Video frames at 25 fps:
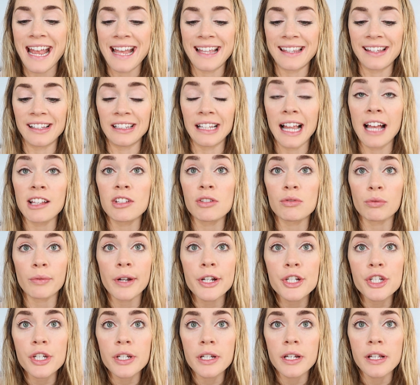and the less
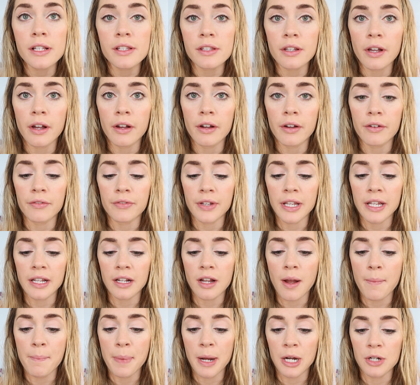rigidness of
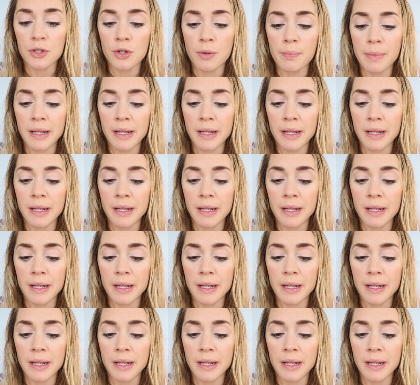it compared to a